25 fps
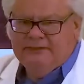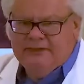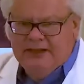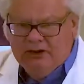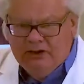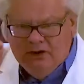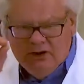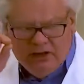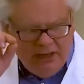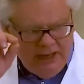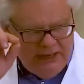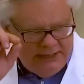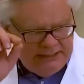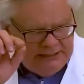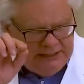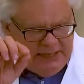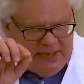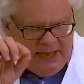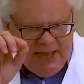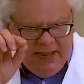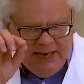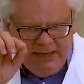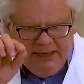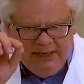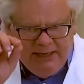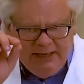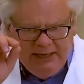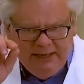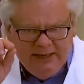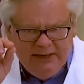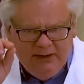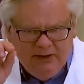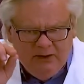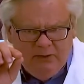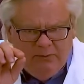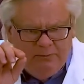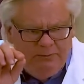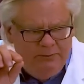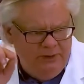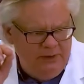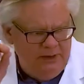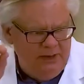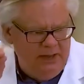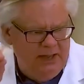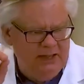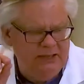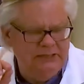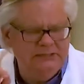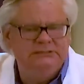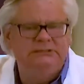They look like tiny little
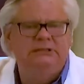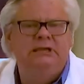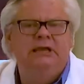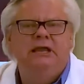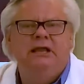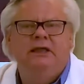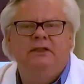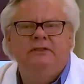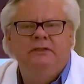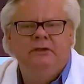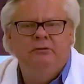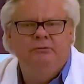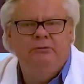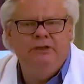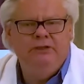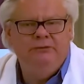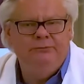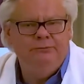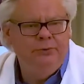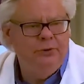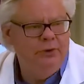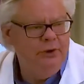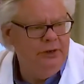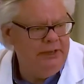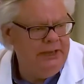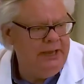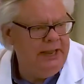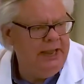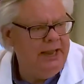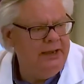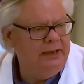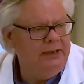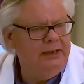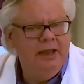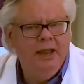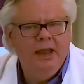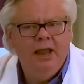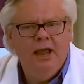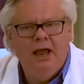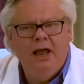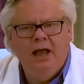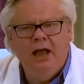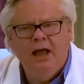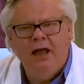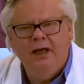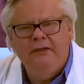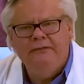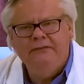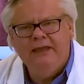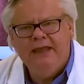plugs that we have put in.
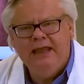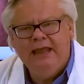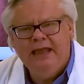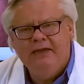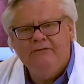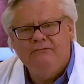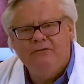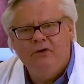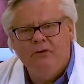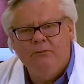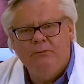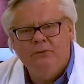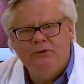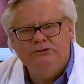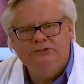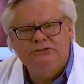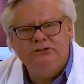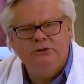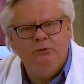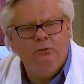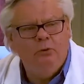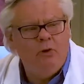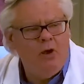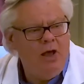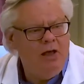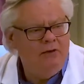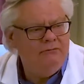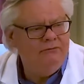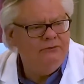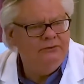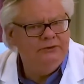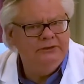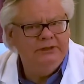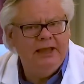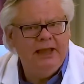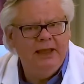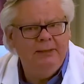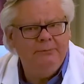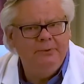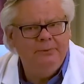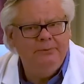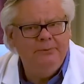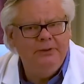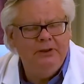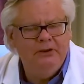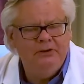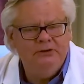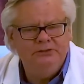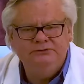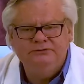They have almost a waffle type
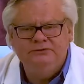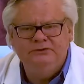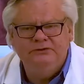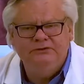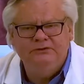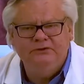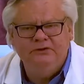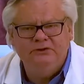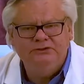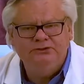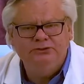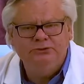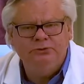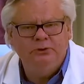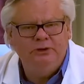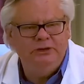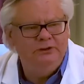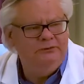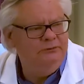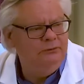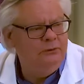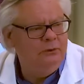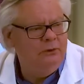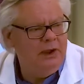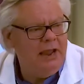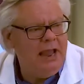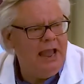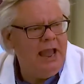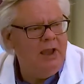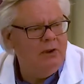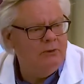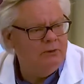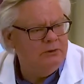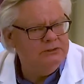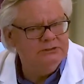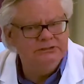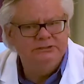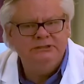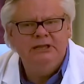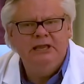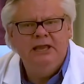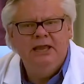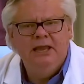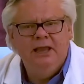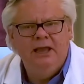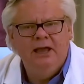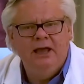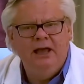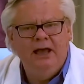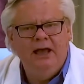appearance for the first 24 hours.
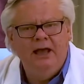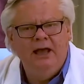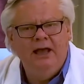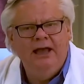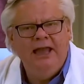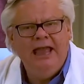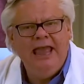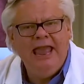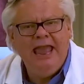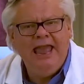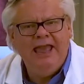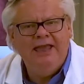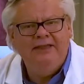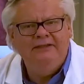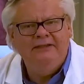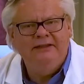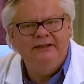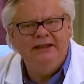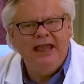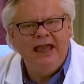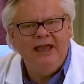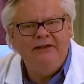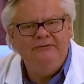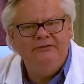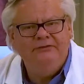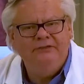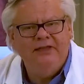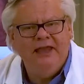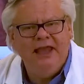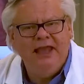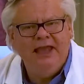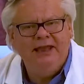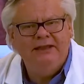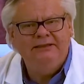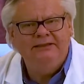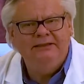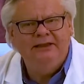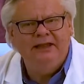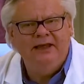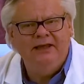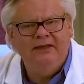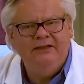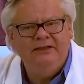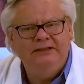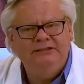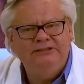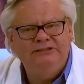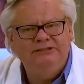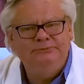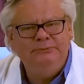And then after
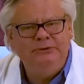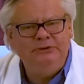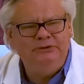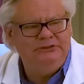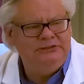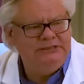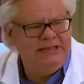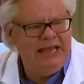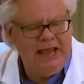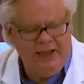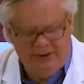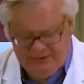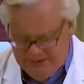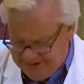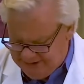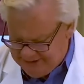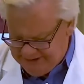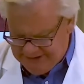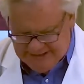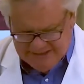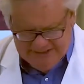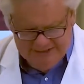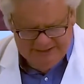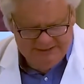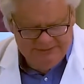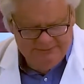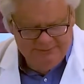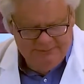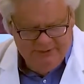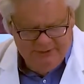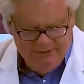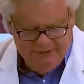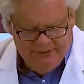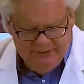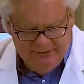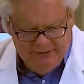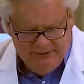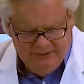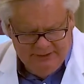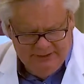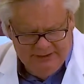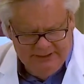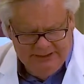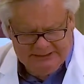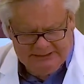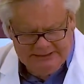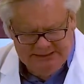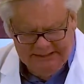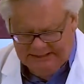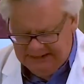that, it smooths out. Next pair.
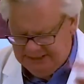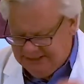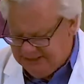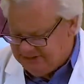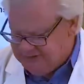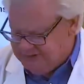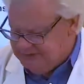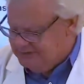Let's see, next